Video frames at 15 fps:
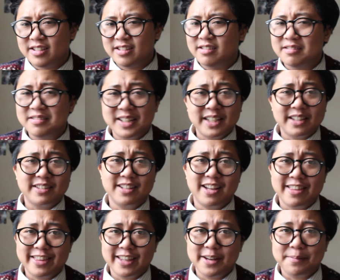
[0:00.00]
N
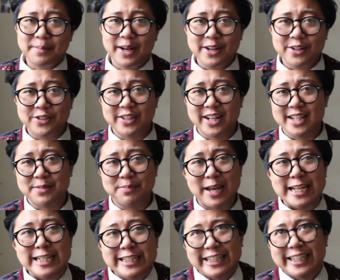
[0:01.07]
nothing much. That's
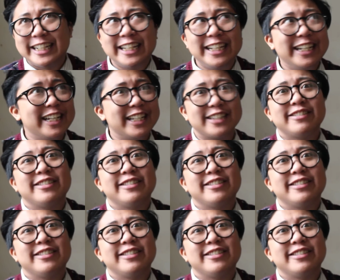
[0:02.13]
basically it.